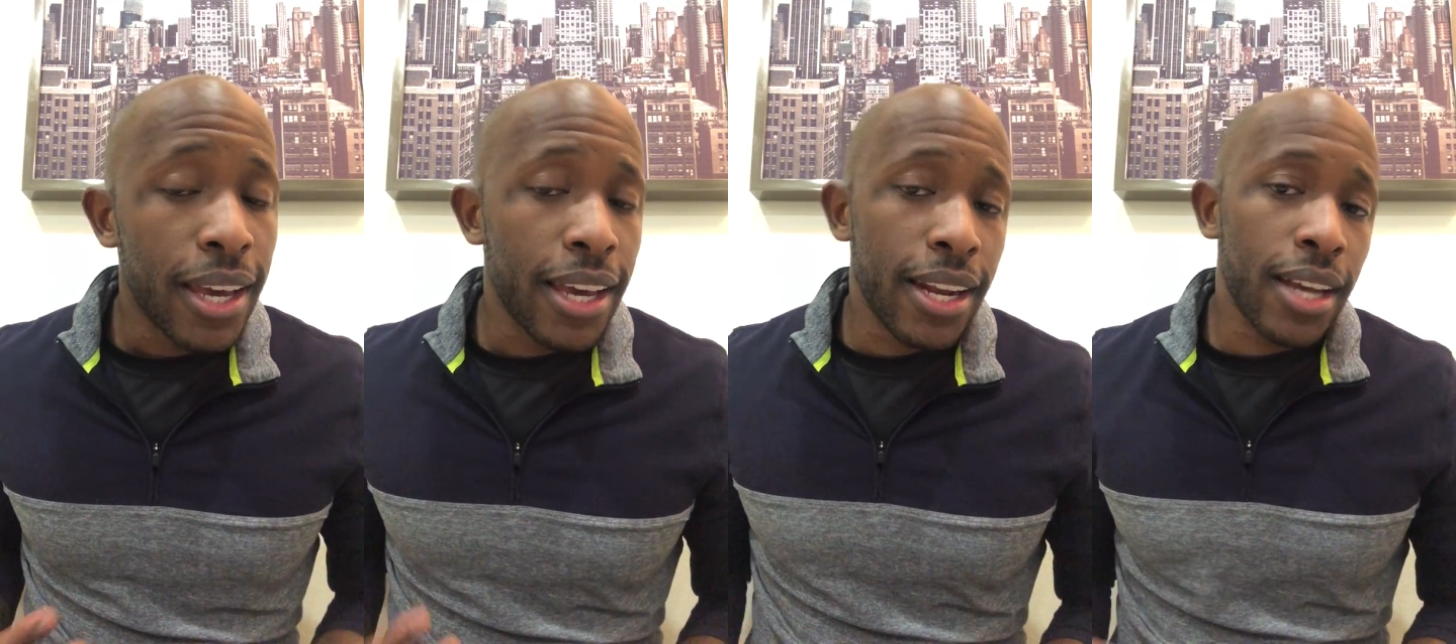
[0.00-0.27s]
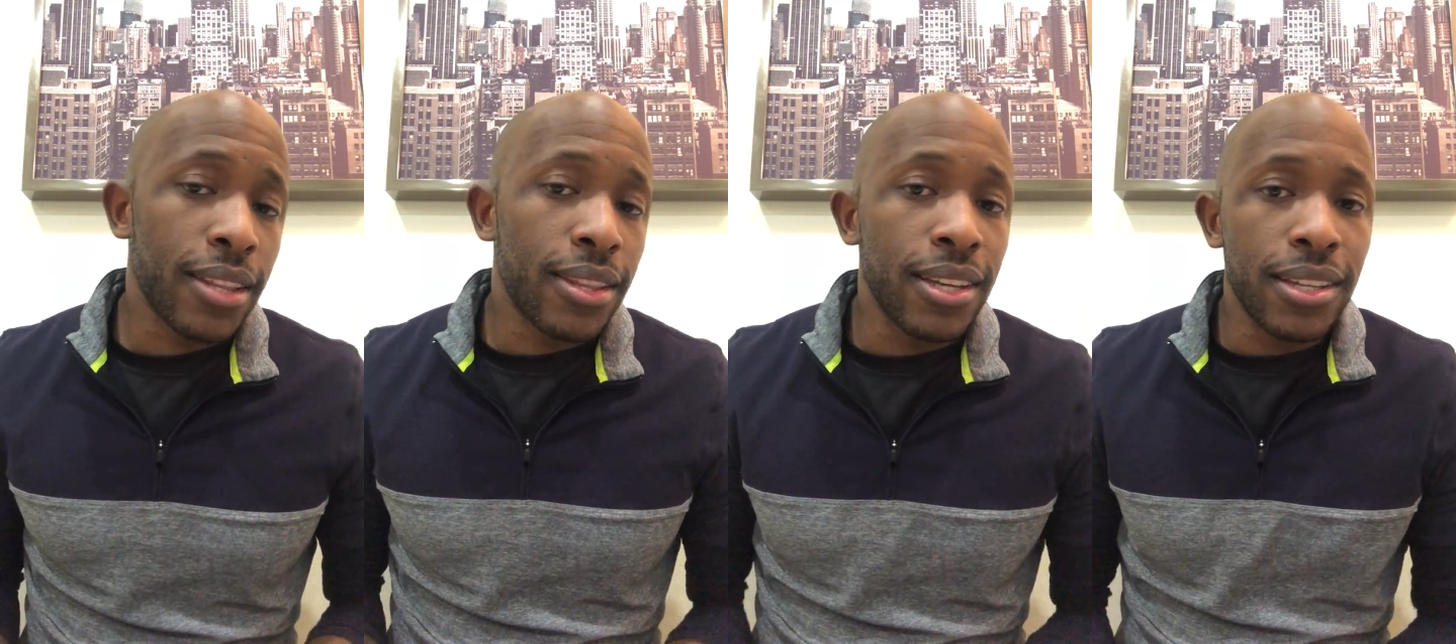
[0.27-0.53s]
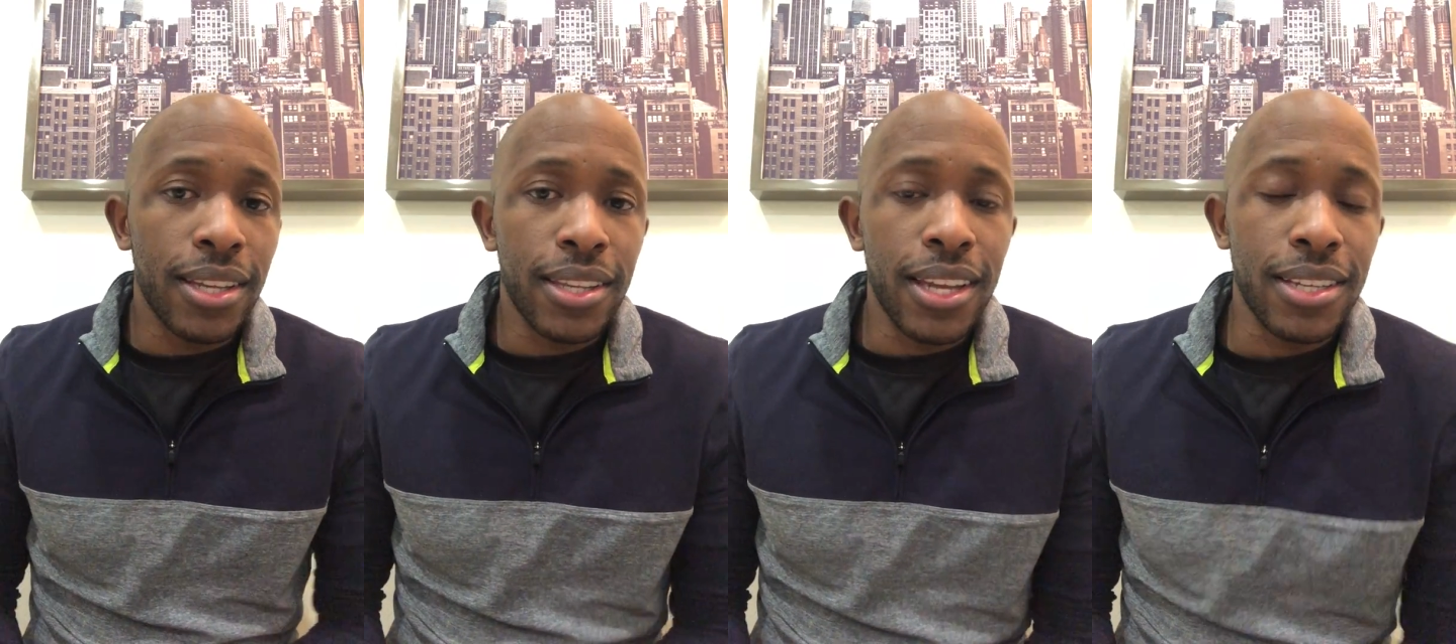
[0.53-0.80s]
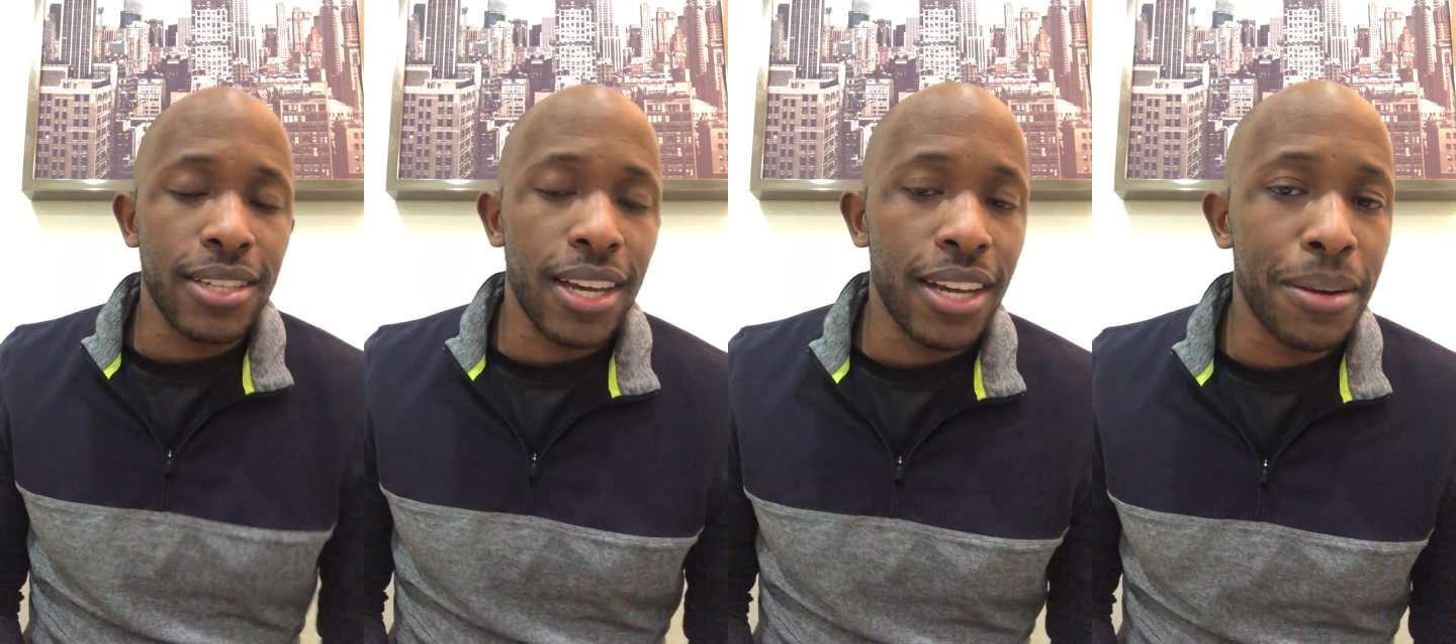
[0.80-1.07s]
And I think that
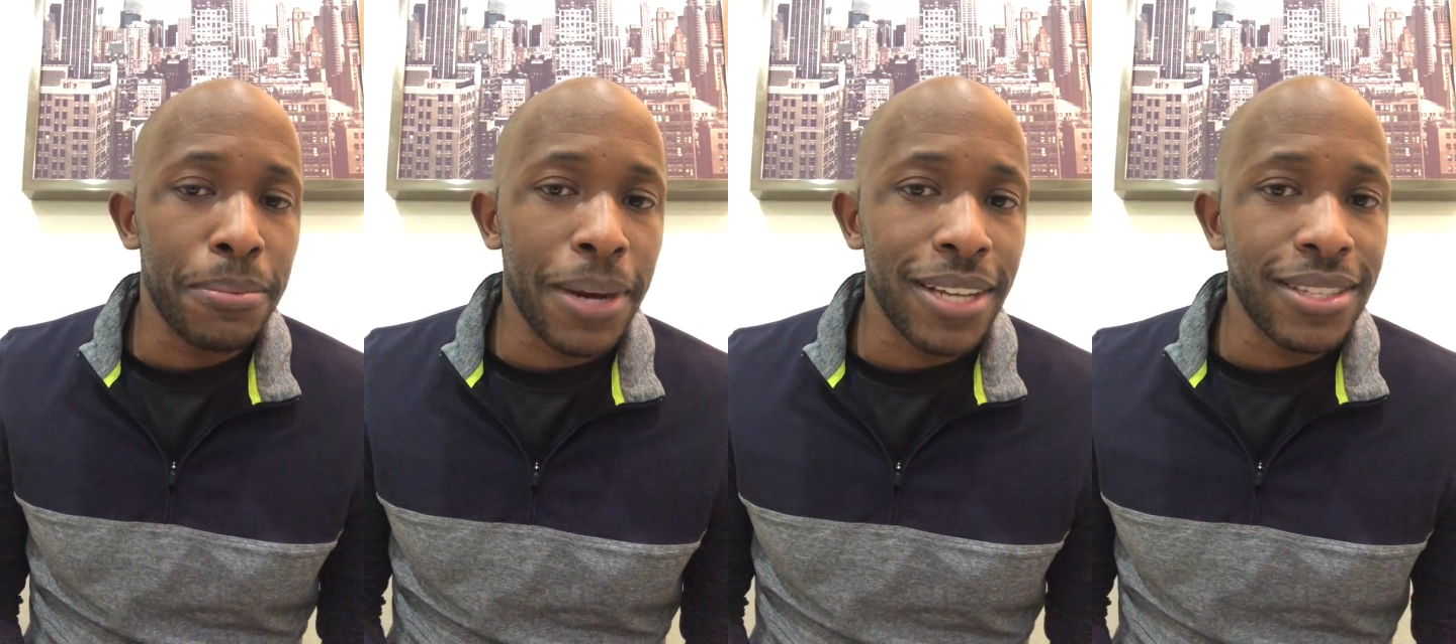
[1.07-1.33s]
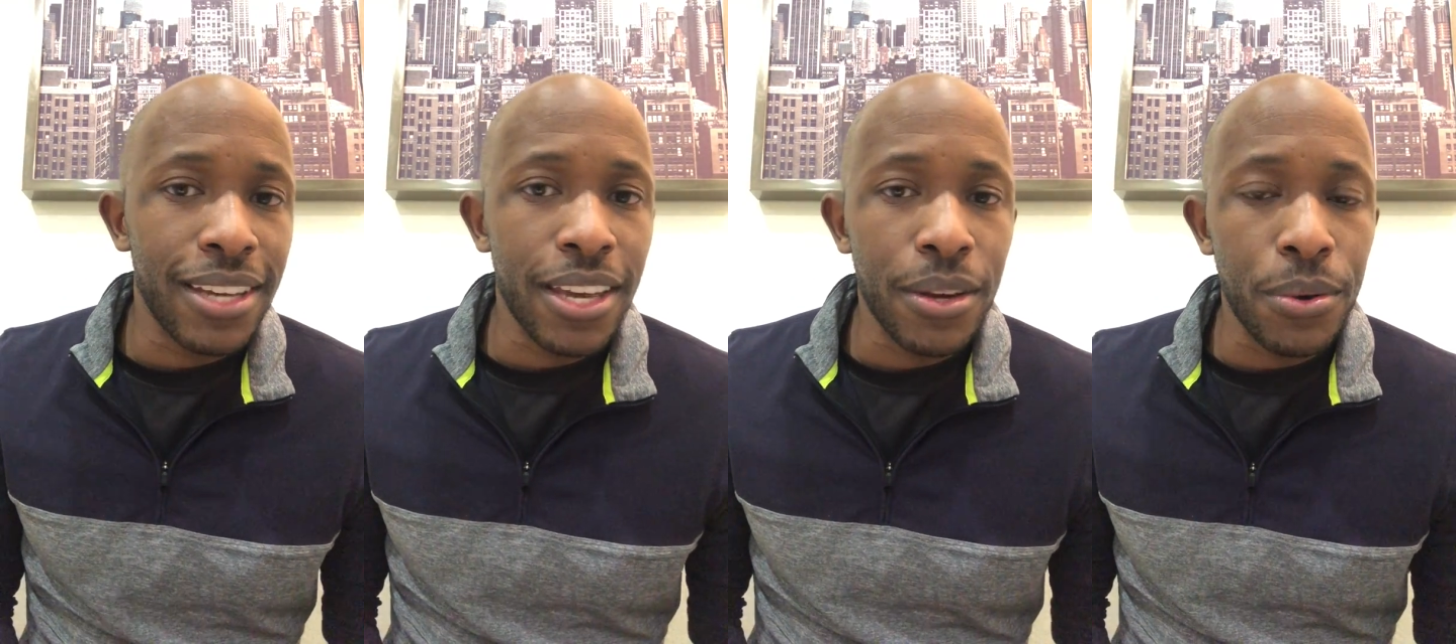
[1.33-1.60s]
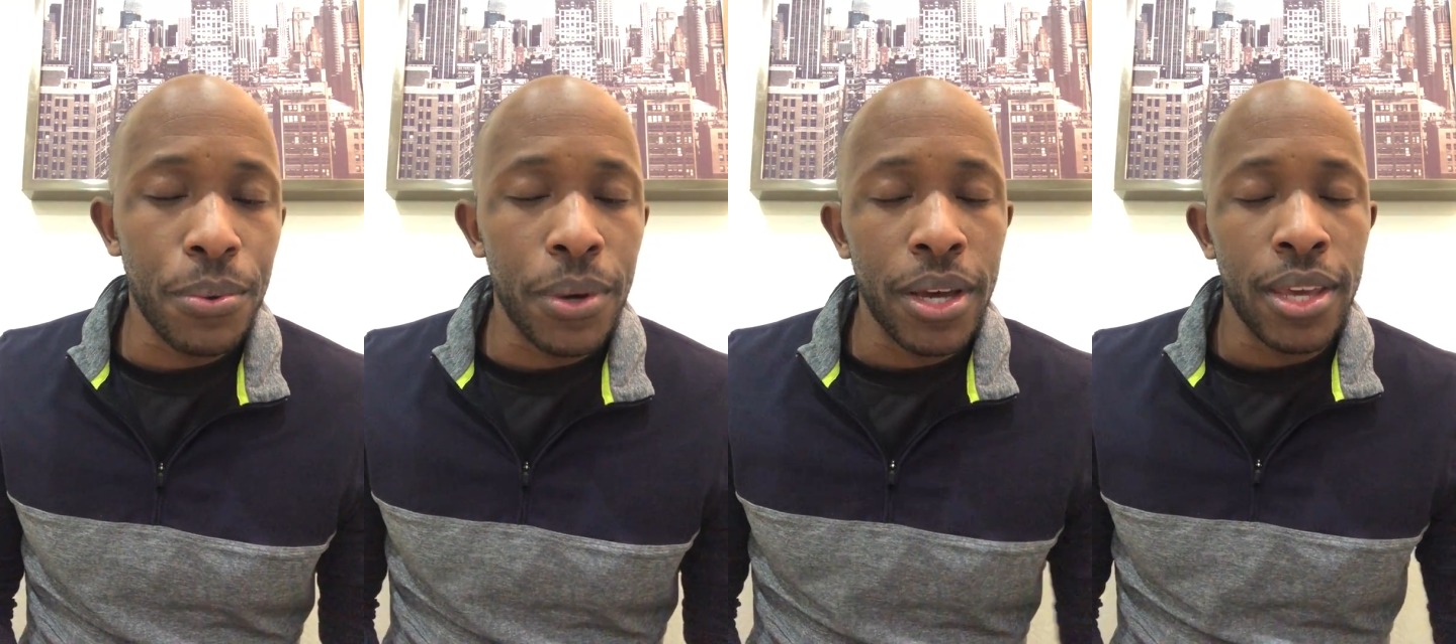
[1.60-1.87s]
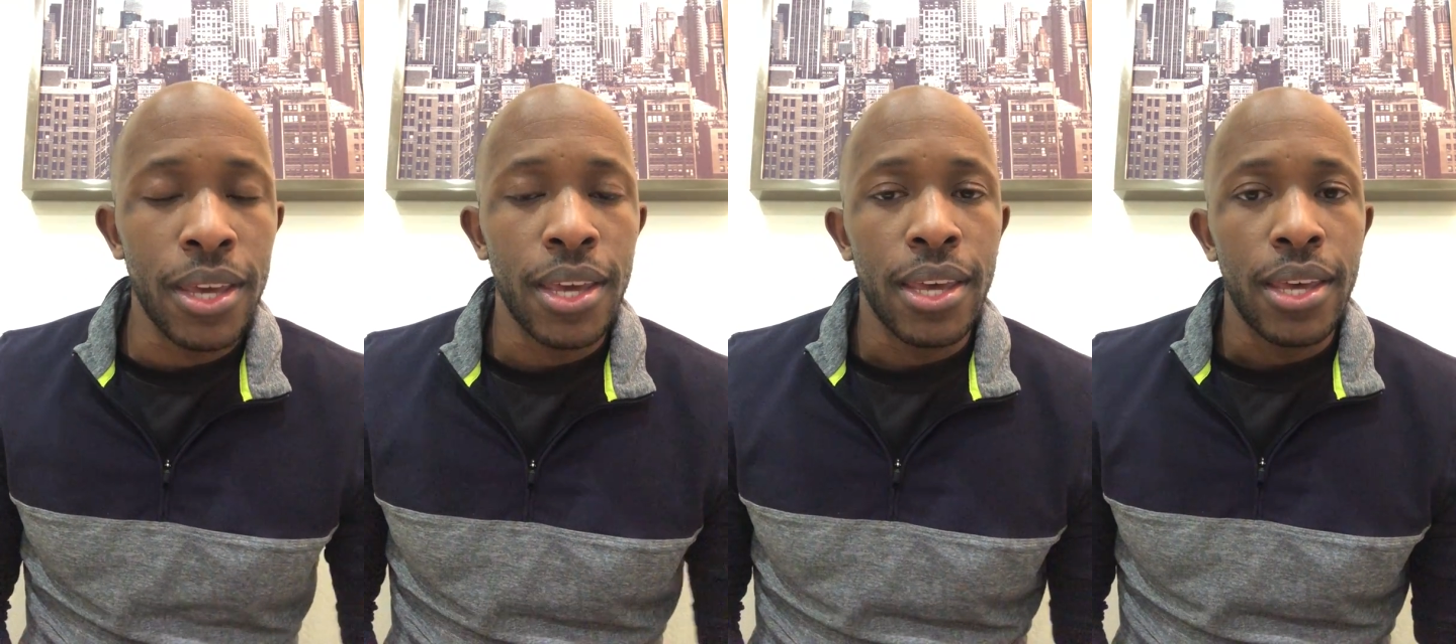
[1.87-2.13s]
that's kind of my takeaway.